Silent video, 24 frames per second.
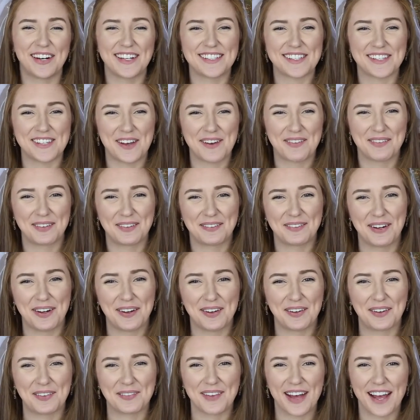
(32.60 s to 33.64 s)
what's up and
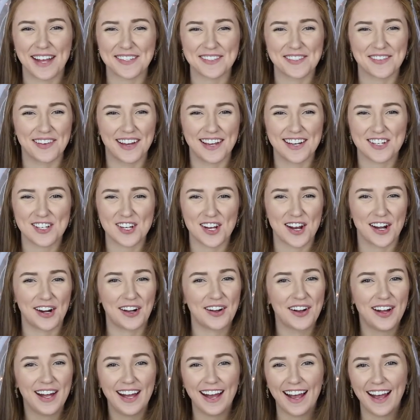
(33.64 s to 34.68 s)
welcome back to my
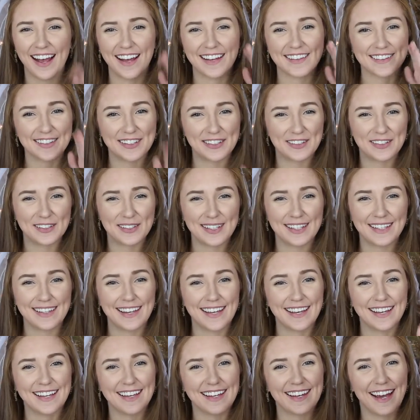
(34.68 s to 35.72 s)
channel. I literally
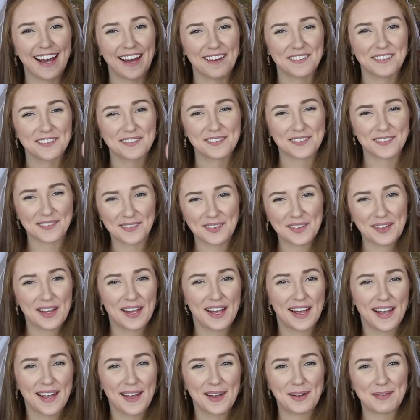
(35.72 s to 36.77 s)
like have a,
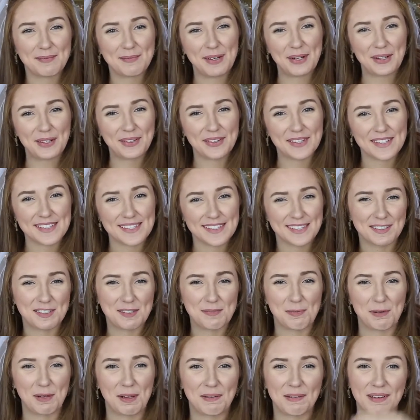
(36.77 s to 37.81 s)
a mirror that
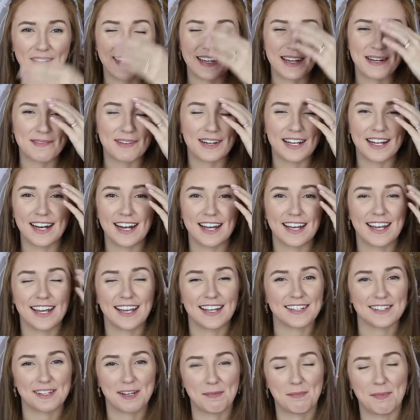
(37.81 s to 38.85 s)
sits below my camera and I
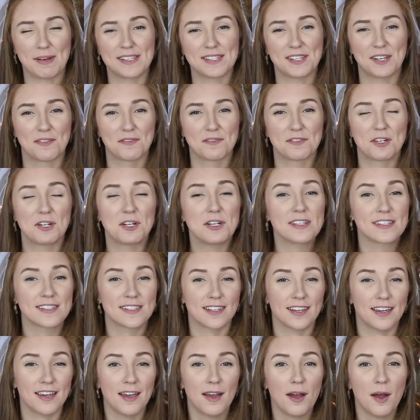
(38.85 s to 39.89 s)
can't take myself
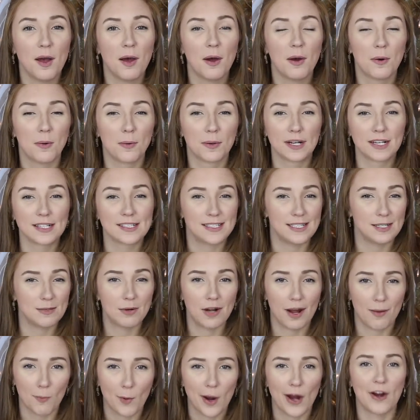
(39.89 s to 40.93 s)
seriously when I see
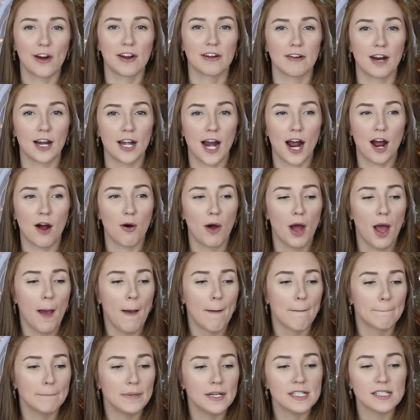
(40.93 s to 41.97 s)
what I'm wearing right now.
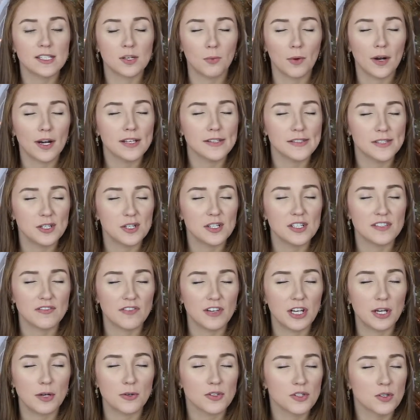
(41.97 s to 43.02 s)
But it's a wedding series
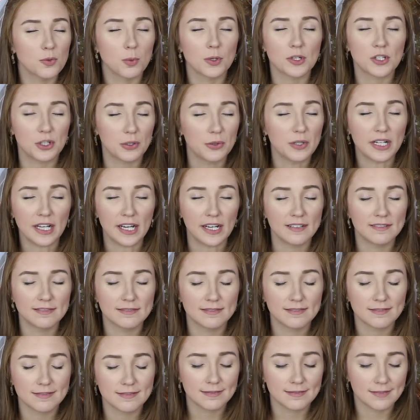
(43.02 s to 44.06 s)
video, so we're doing it.
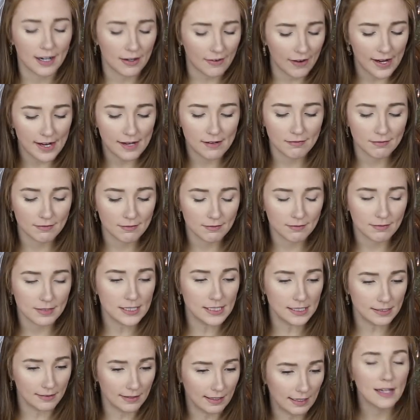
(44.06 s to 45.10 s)
All right, we're
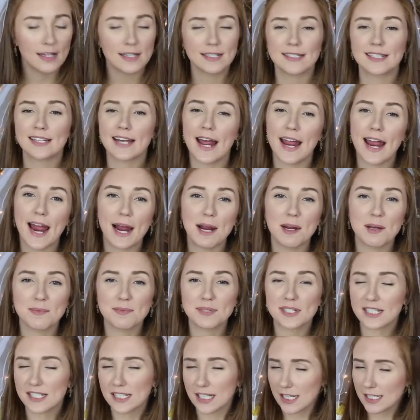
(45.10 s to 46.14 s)
doing it. Today I
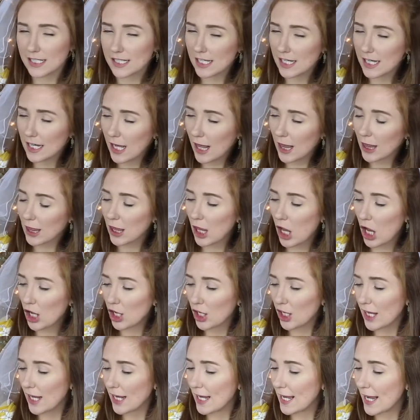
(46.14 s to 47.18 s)
am discussing
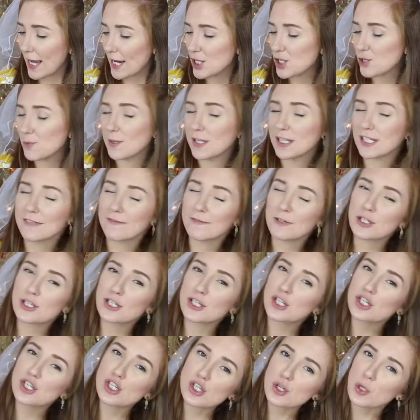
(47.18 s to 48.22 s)
long engagements
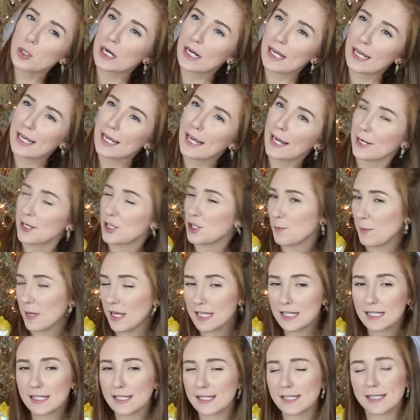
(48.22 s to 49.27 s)
versus short
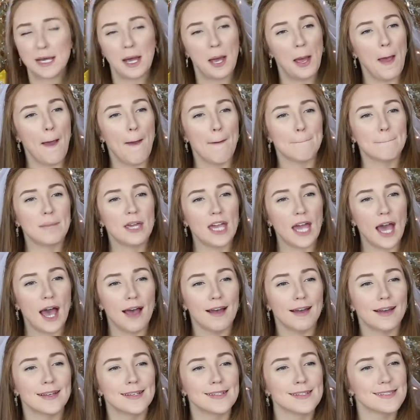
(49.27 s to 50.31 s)
engagements
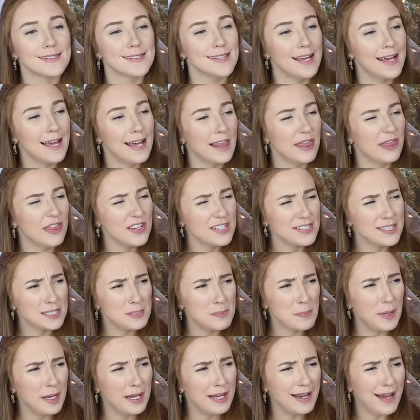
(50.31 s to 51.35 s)
because this has
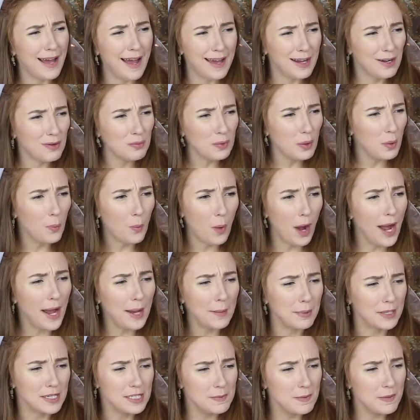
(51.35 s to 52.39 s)
been, I don't know
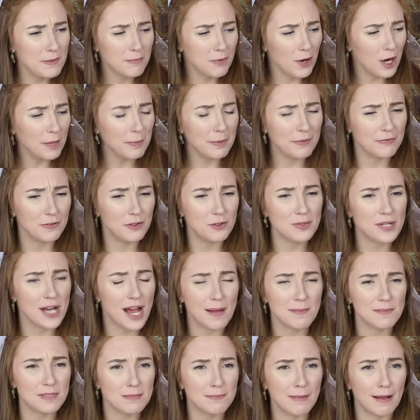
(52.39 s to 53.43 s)
why, but it's been brought up a few
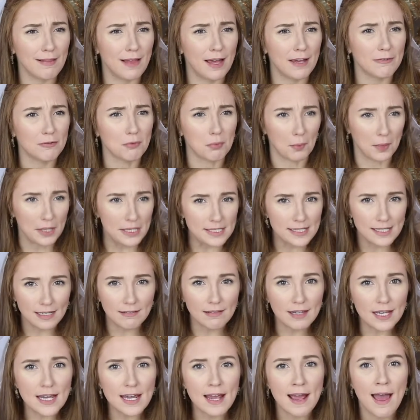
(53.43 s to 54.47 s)
times in my life
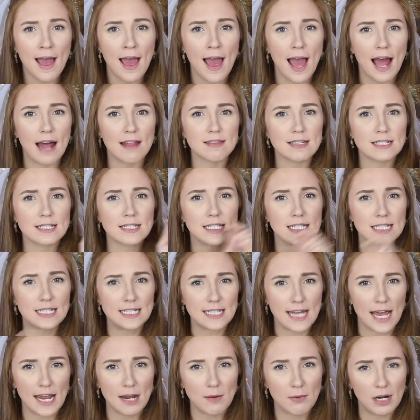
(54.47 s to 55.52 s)
recently. And then
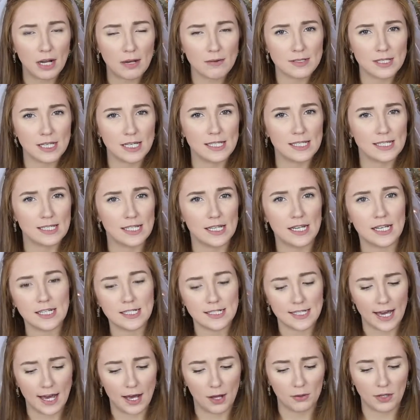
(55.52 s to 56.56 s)
today when I was like sitting
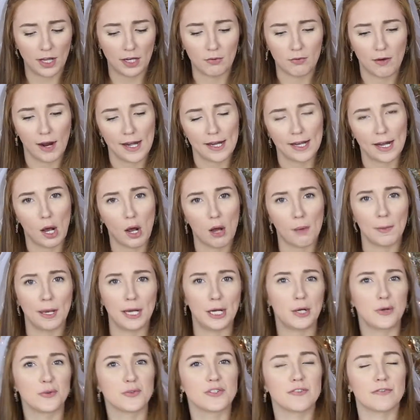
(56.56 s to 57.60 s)
down, like writing out all
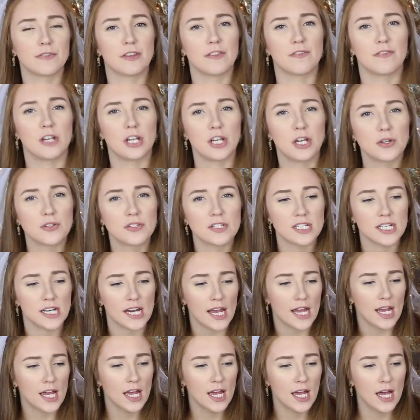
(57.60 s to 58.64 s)
my notes for the videos
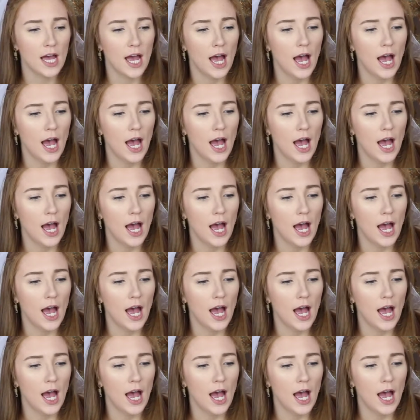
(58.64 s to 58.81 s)
today,